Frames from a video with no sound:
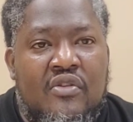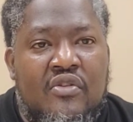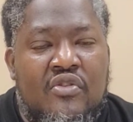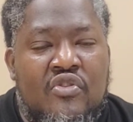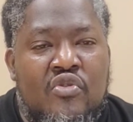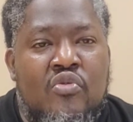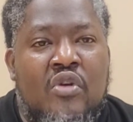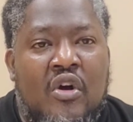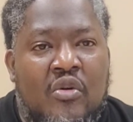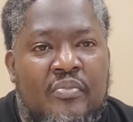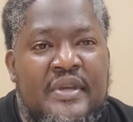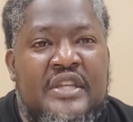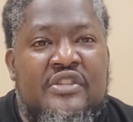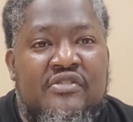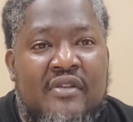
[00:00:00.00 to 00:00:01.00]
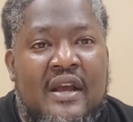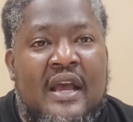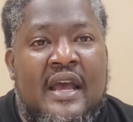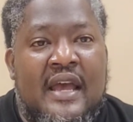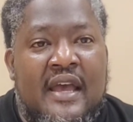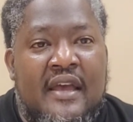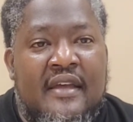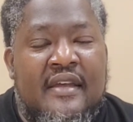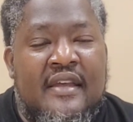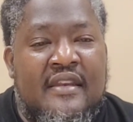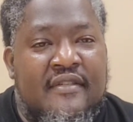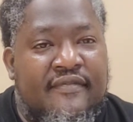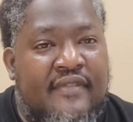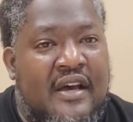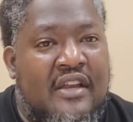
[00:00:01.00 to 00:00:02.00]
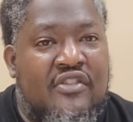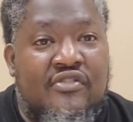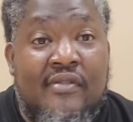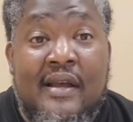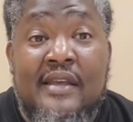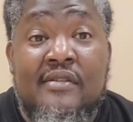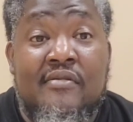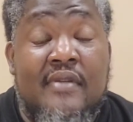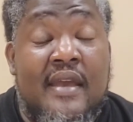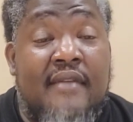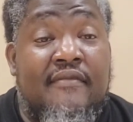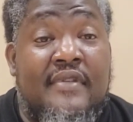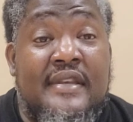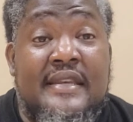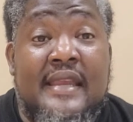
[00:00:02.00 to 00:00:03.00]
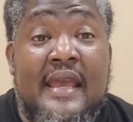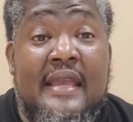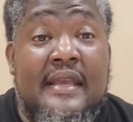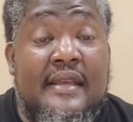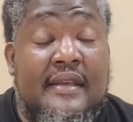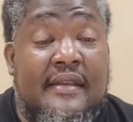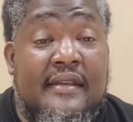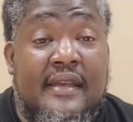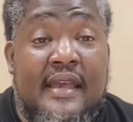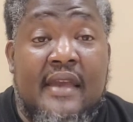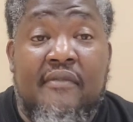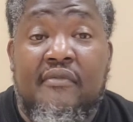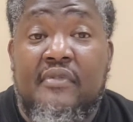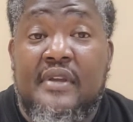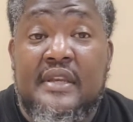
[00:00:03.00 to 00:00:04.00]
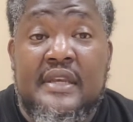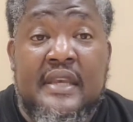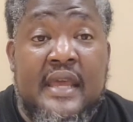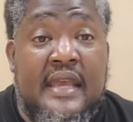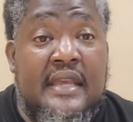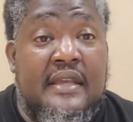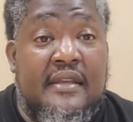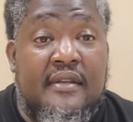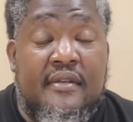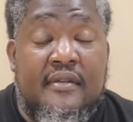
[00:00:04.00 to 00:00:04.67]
You gonna be tried, and the Father try you every day.